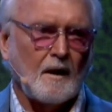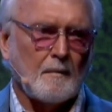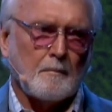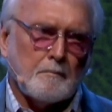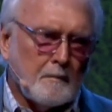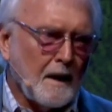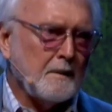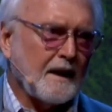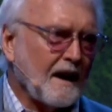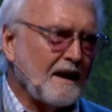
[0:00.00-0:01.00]
Maybe you
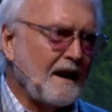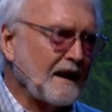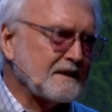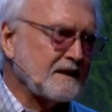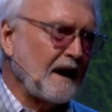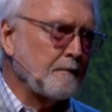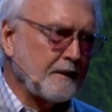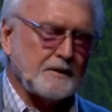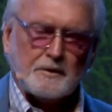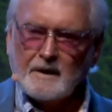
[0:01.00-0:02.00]
got a next step
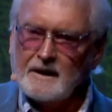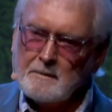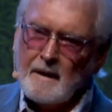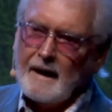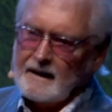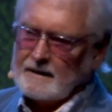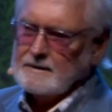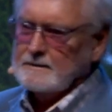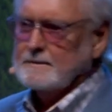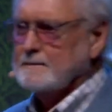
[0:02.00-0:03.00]
that you need to make.
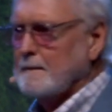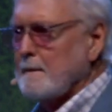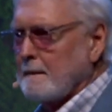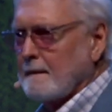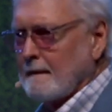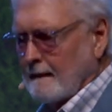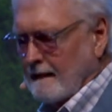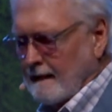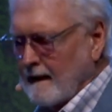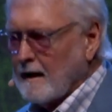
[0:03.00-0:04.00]

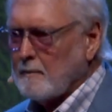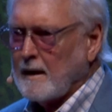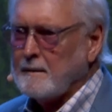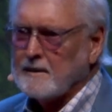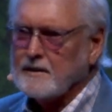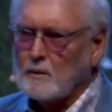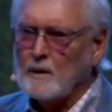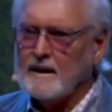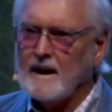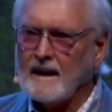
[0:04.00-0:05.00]
Uh, maybe it's to
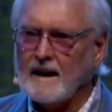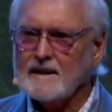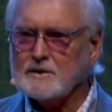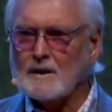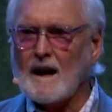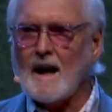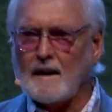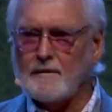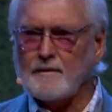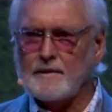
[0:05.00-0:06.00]
rededicate your
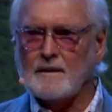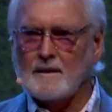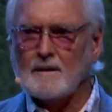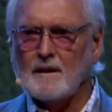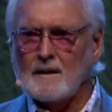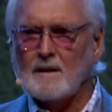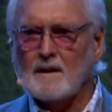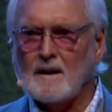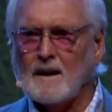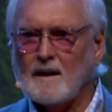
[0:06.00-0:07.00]
life.
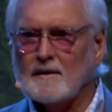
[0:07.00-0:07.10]
Uh,